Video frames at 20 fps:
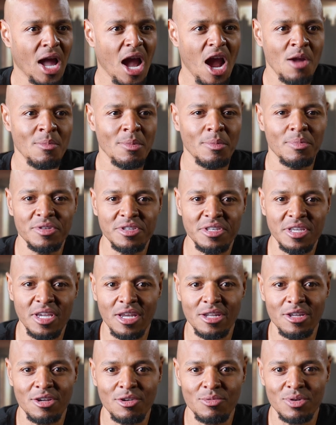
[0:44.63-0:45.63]
I remember
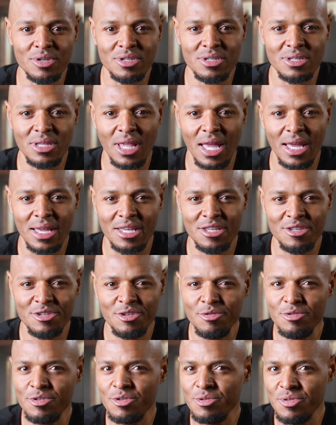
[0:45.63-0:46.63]
seeing her was like in
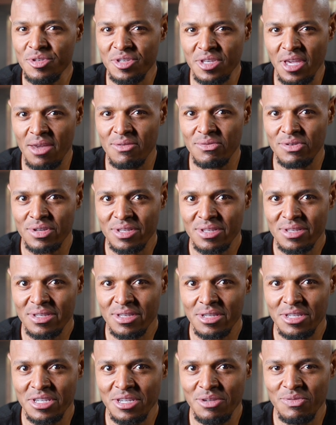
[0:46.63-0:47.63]
227,
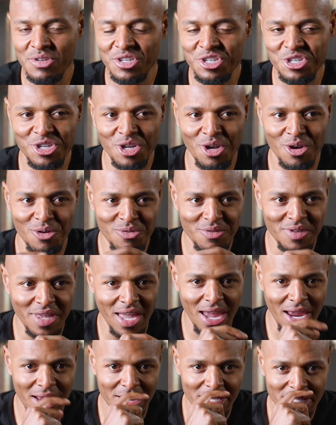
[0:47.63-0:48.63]
the TV show from the
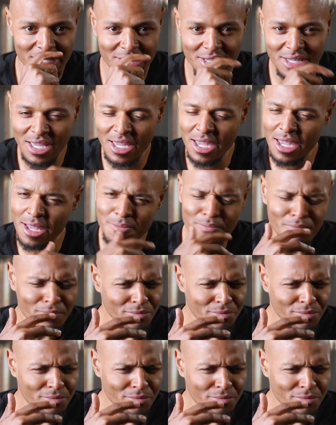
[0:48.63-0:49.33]
80s. And then,